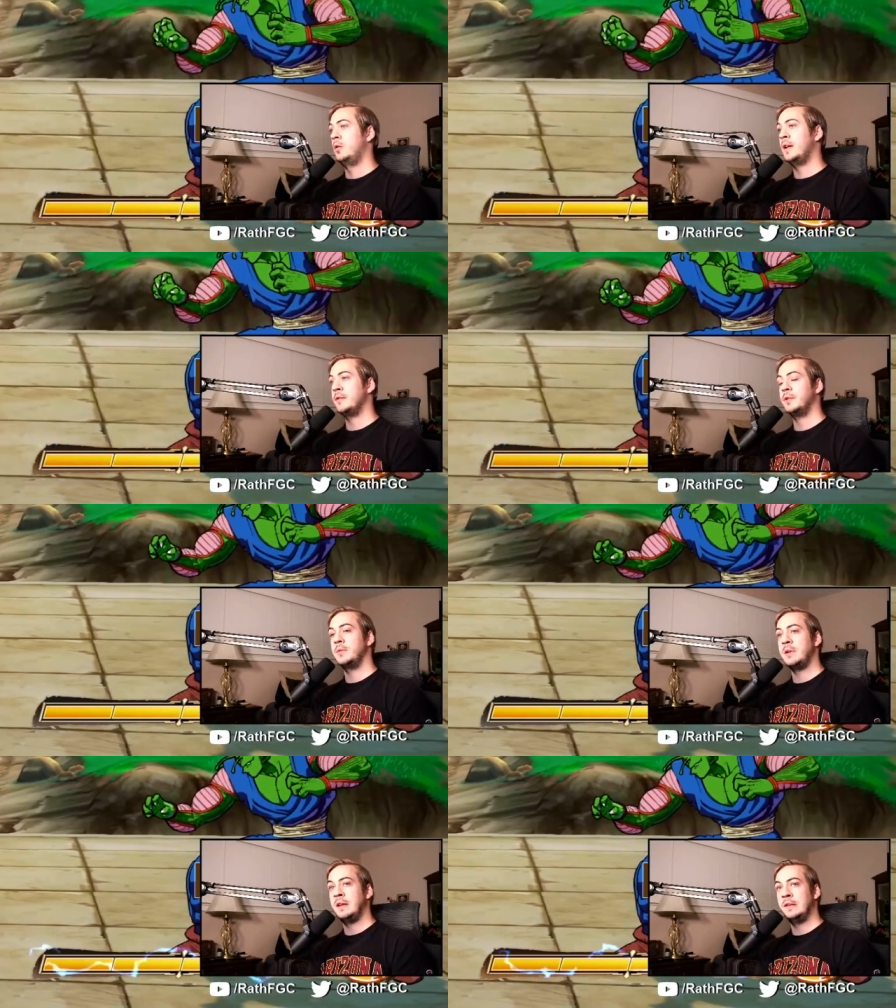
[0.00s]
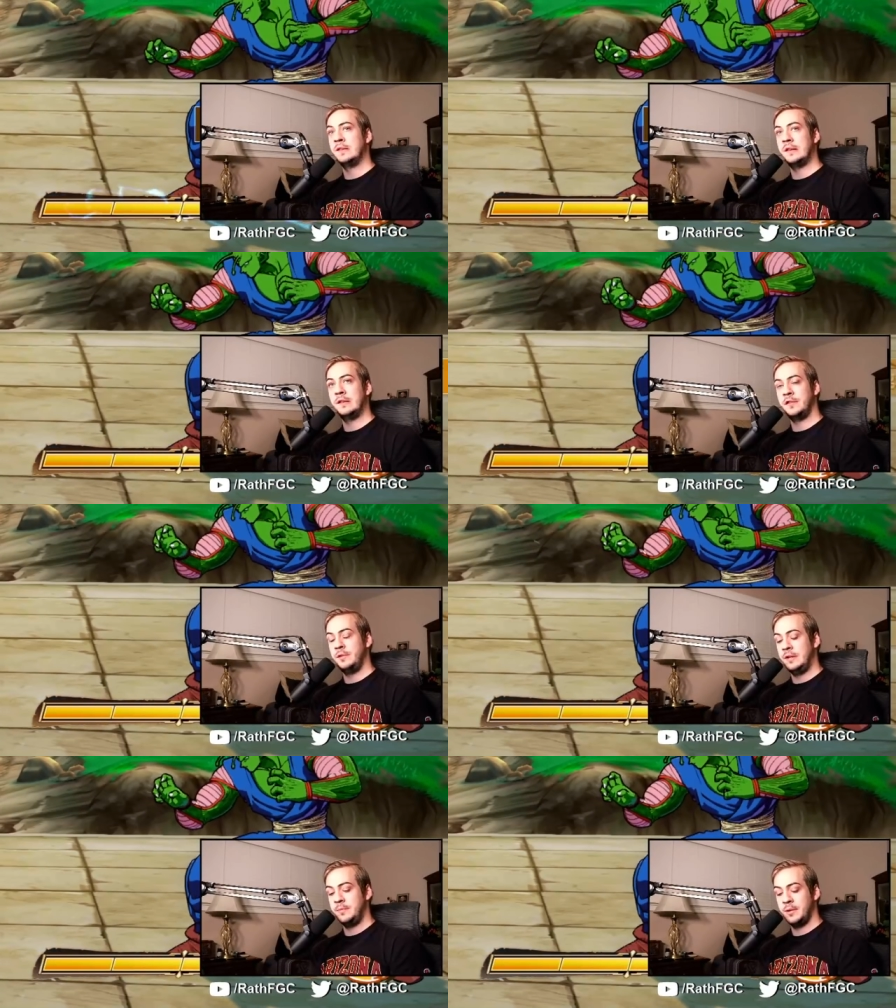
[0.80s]
that really means is you
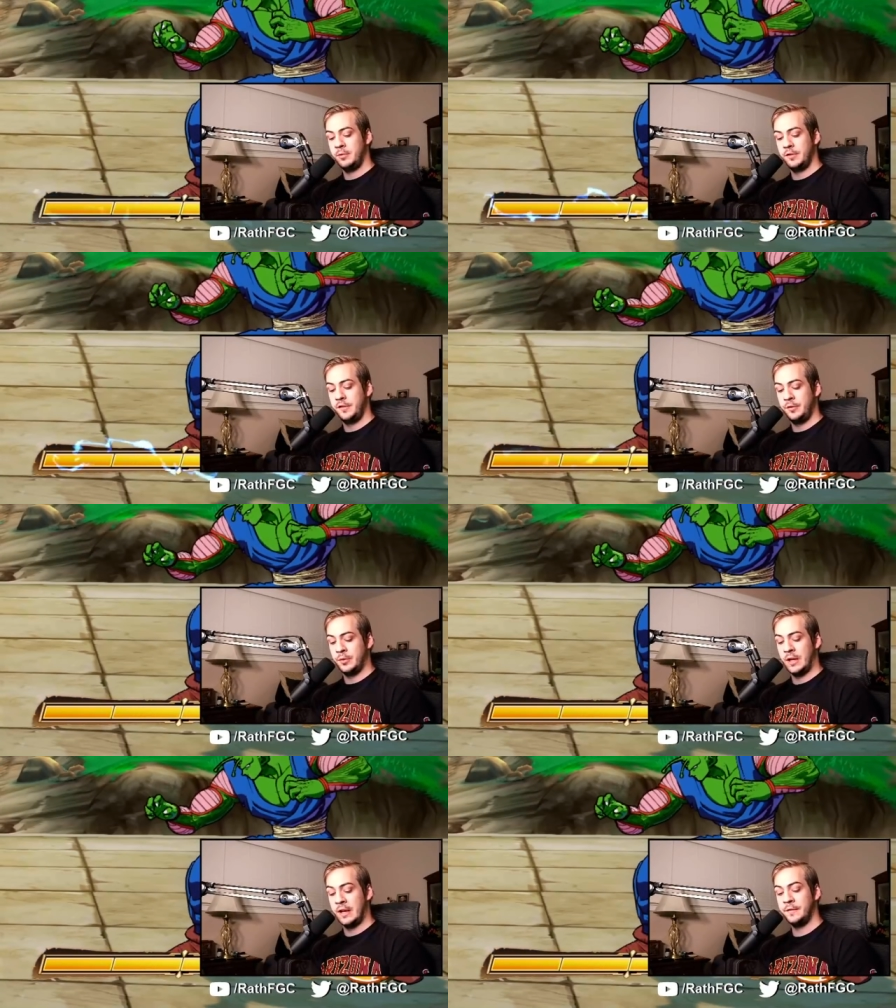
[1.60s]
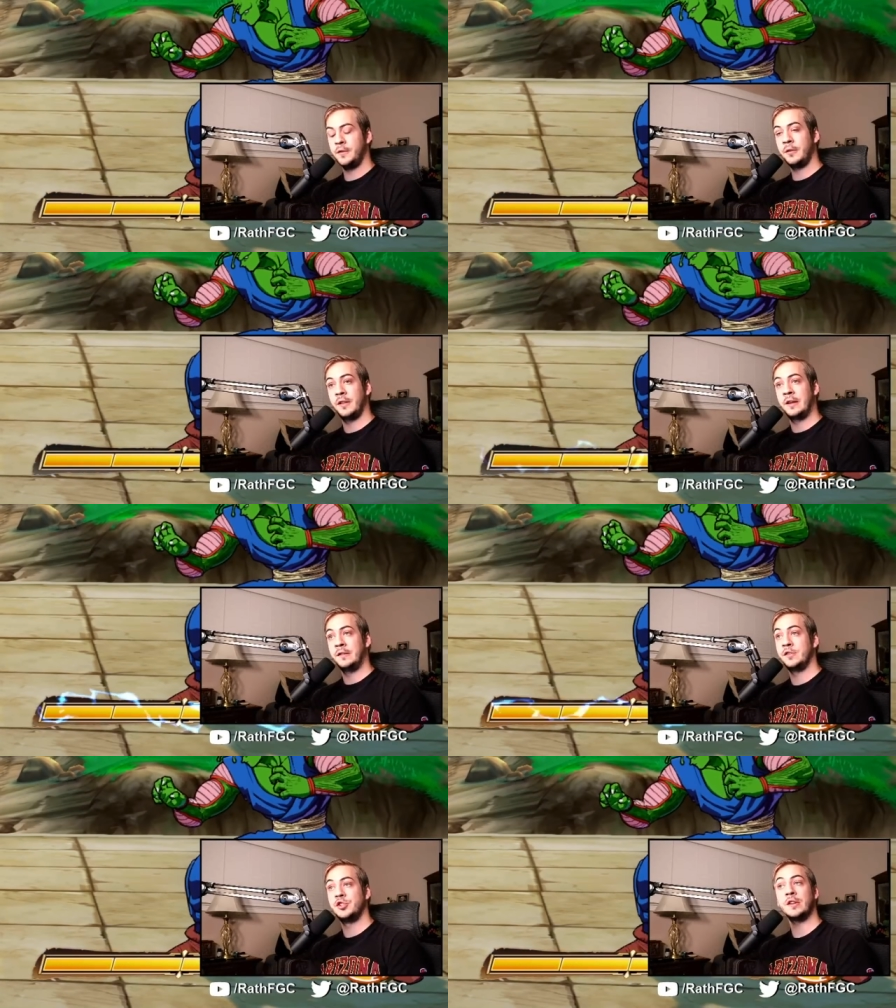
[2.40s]
need to be able to do a handful of
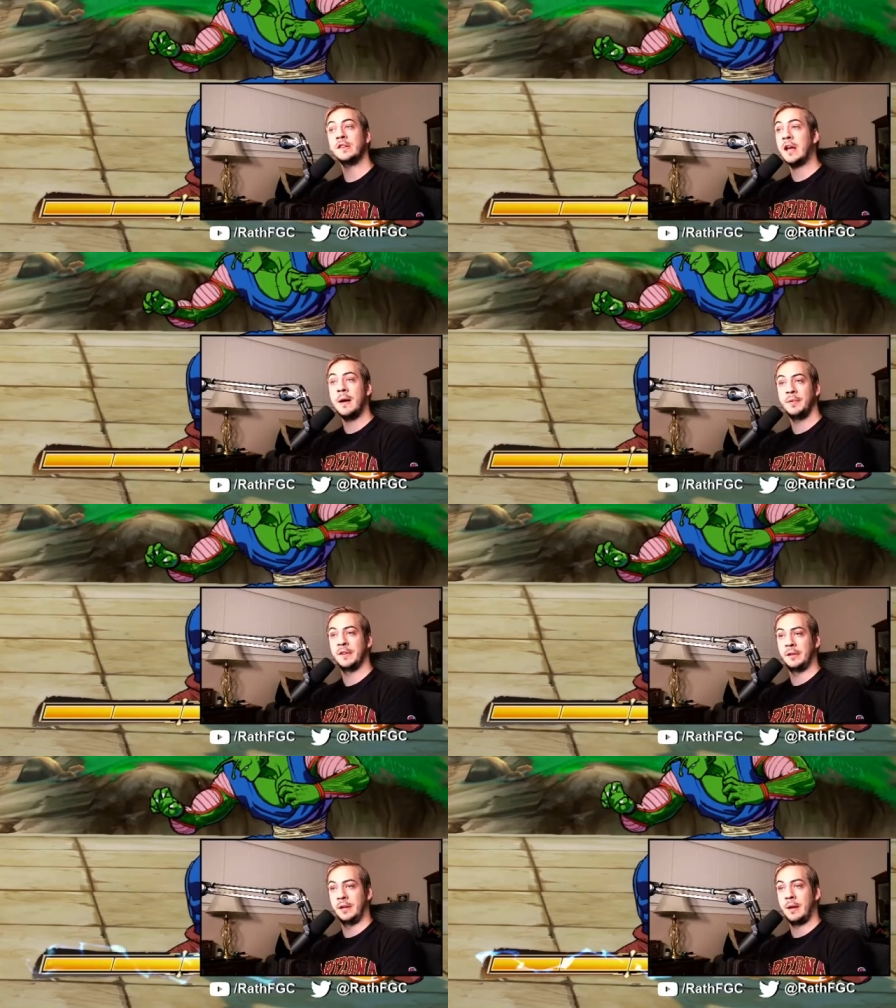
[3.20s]
things just competently.